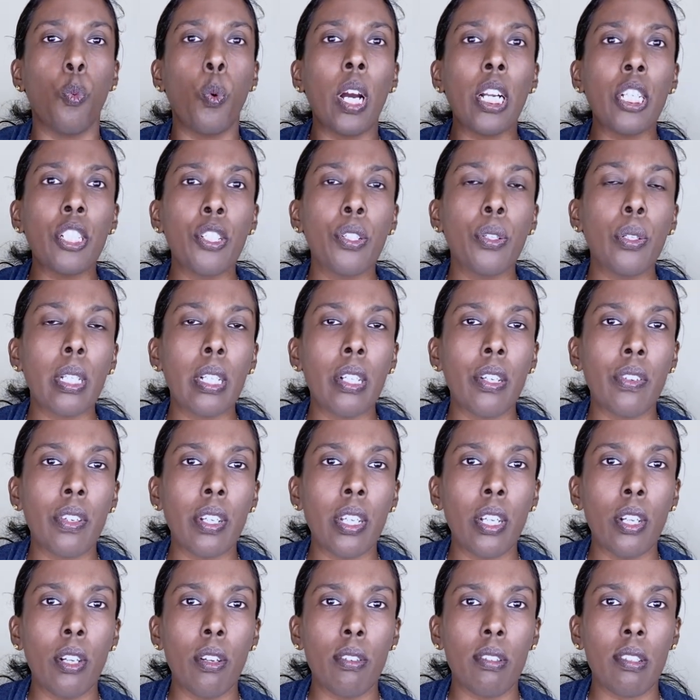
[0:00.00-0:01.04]
what your
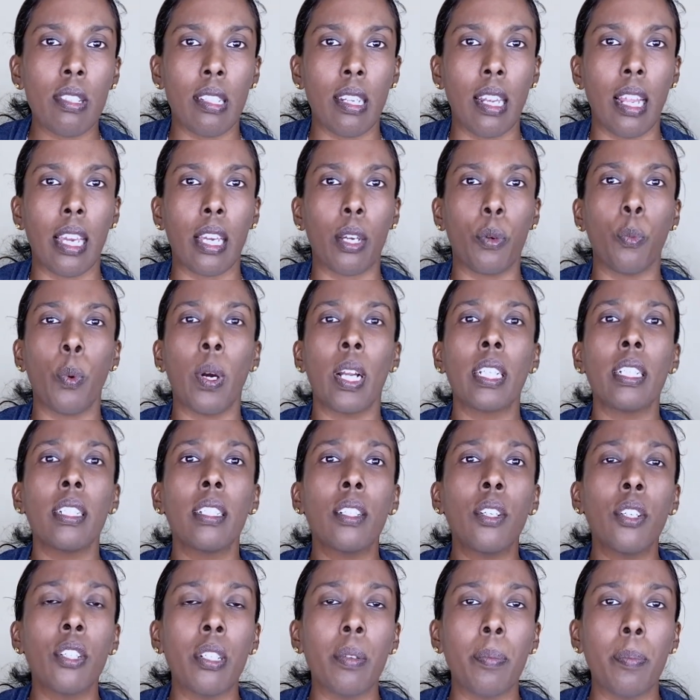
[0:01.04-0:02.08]
career looks like, what
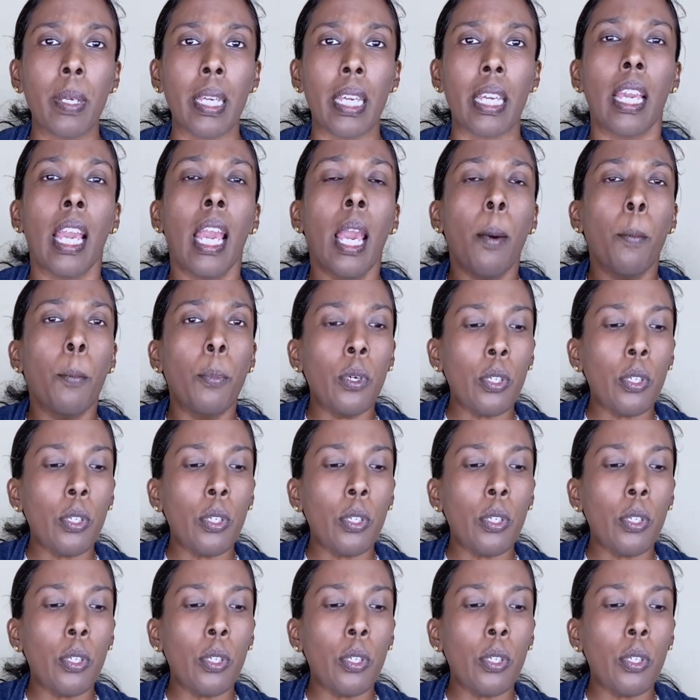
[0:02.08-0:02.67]
it's going to be,